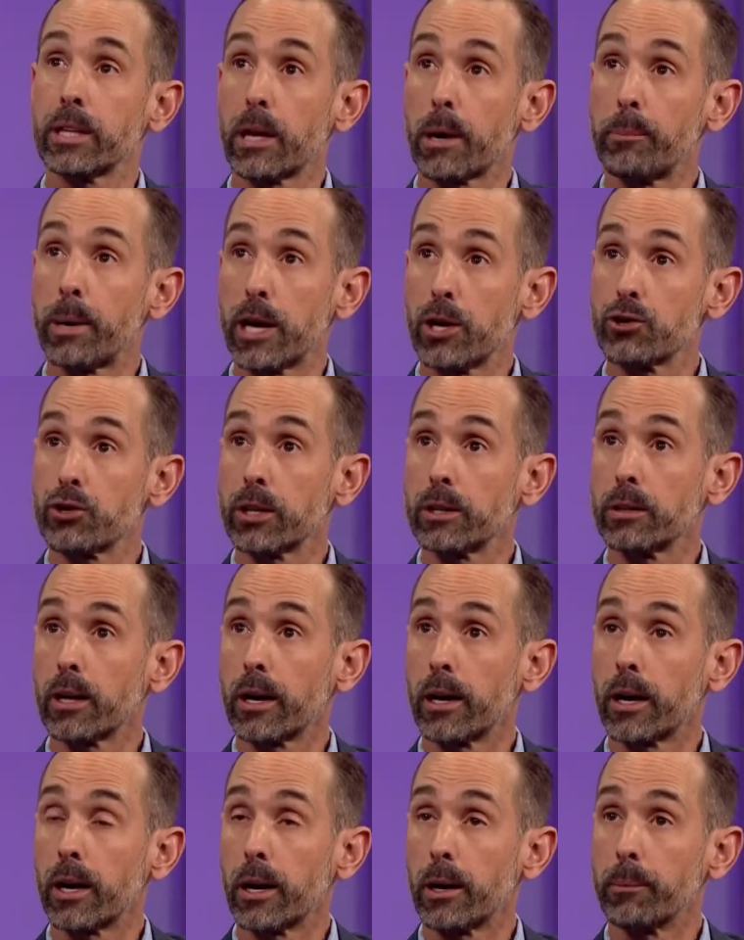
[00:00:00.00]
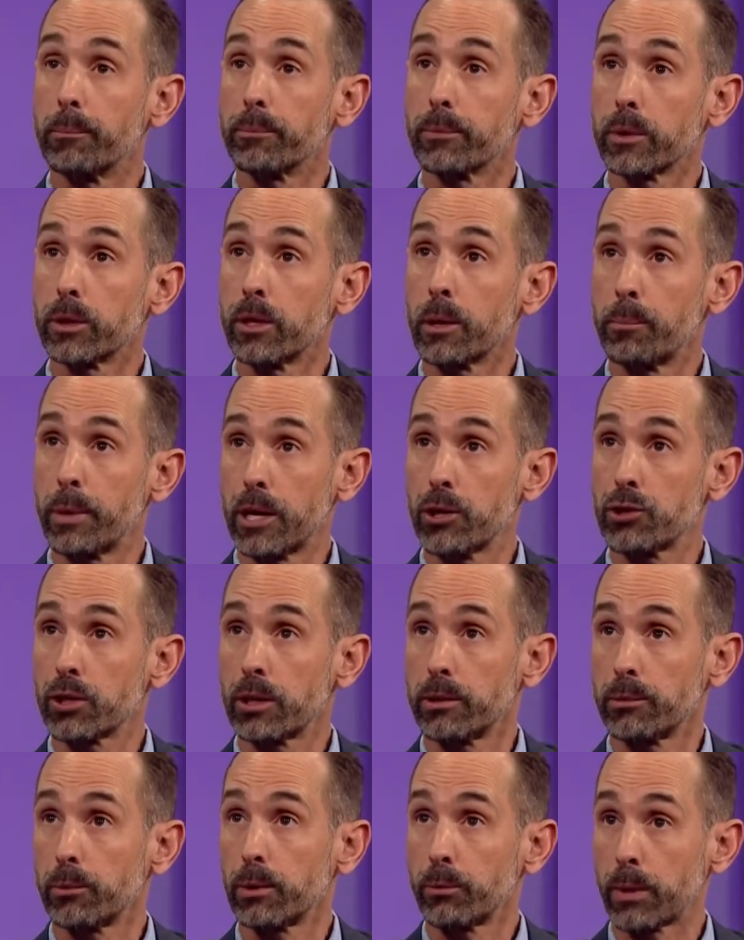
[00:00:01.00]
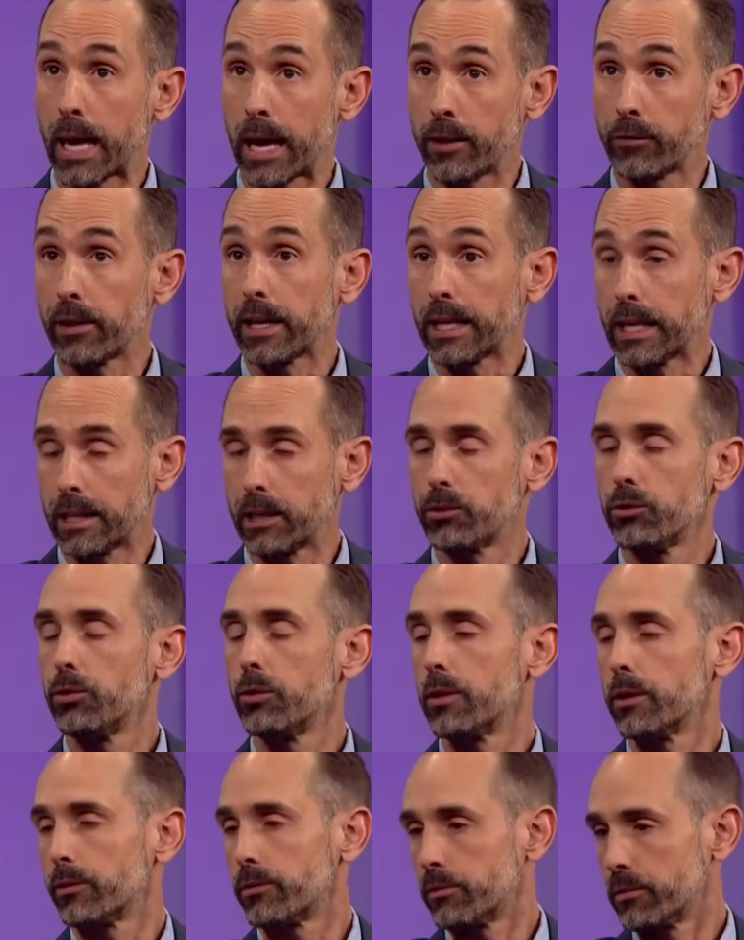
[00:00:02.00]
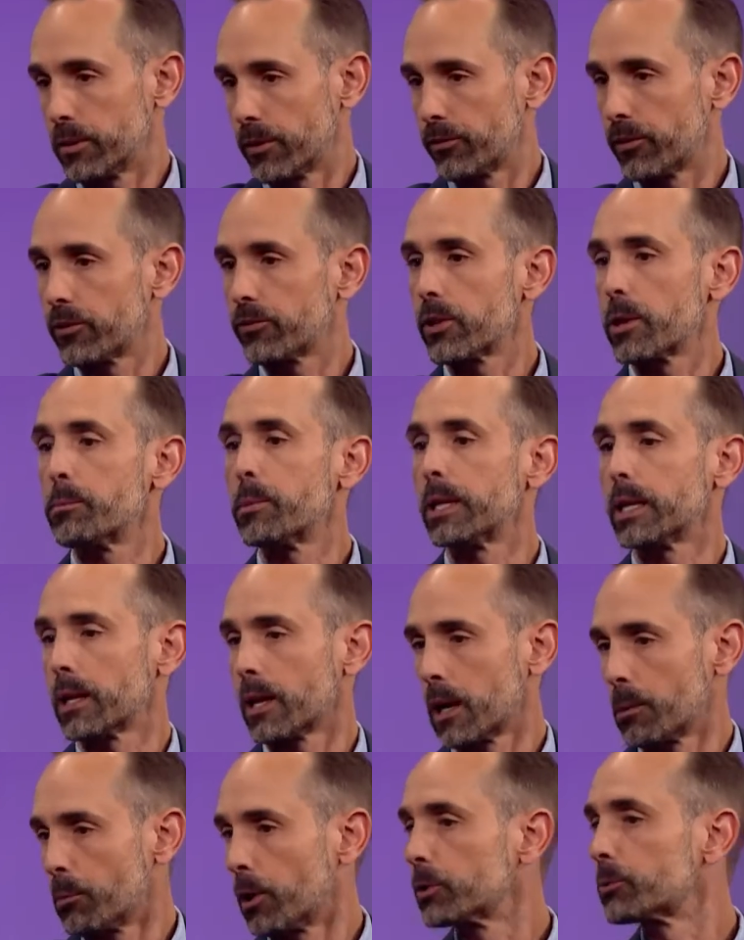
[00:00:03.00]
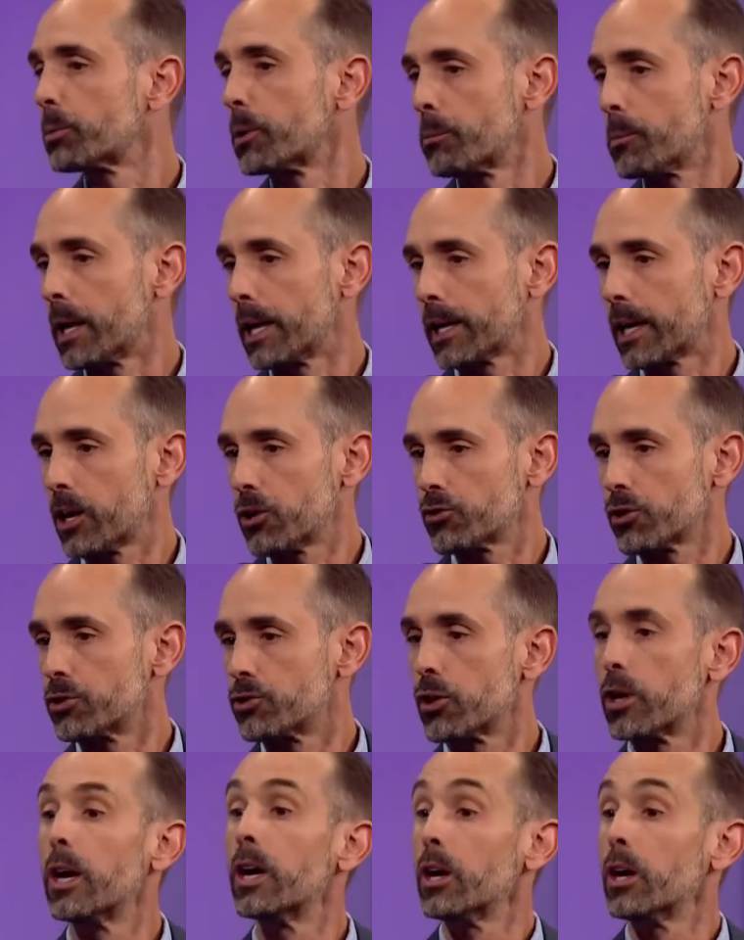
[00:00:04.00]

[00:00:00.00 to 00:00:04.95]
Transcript: a patient. The patient, as they get into the system and get on multiple medications,